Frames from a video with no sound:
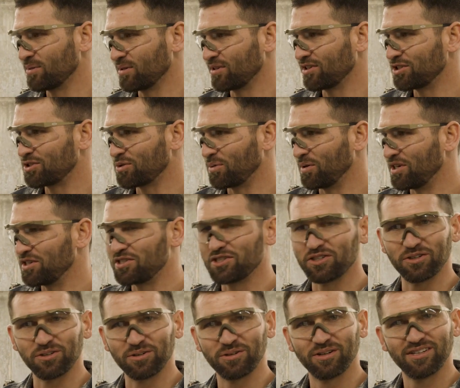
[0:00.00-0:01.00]
to a good
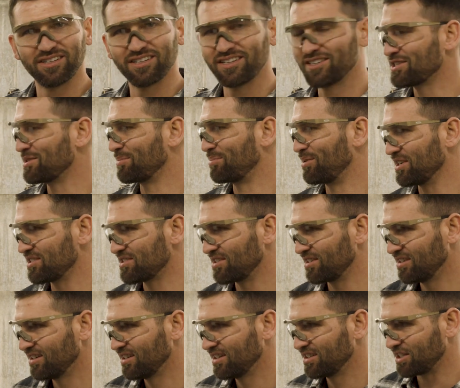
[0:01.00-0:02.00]
22
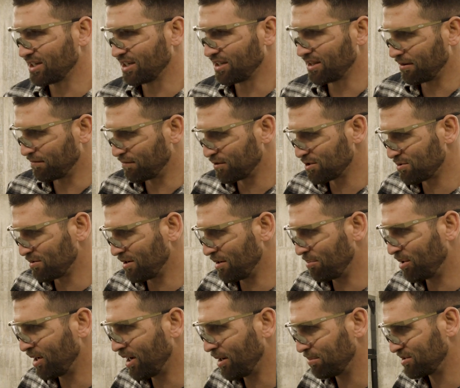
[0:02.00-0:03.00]
suppressor. Check out that first
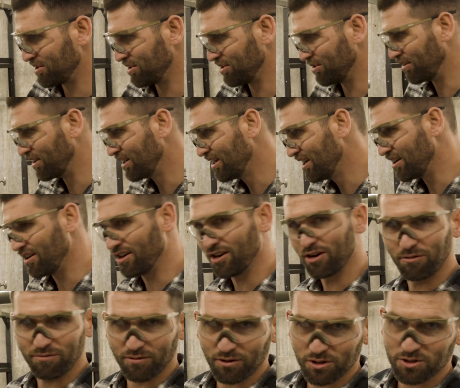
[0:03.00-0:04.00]
round pop too.
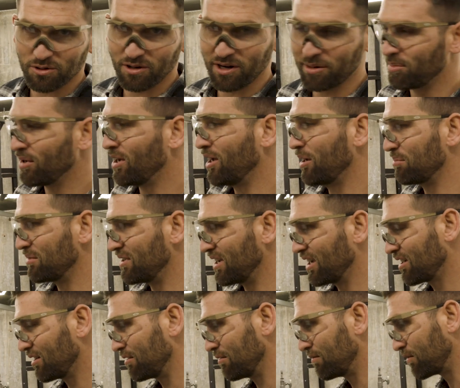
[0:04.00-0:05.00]
No first round pop,
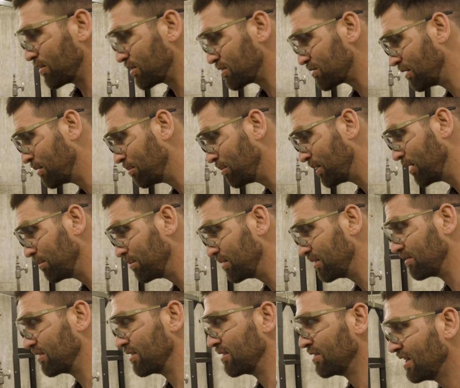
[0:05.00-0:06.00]
negative first round pop
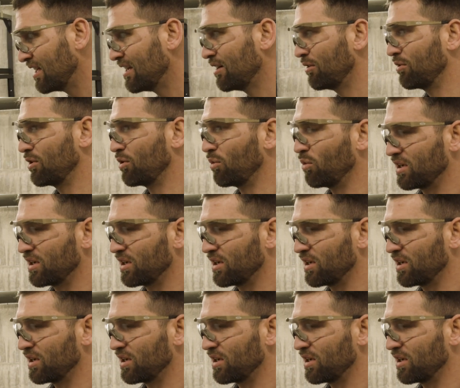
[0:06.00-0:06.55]
even. What a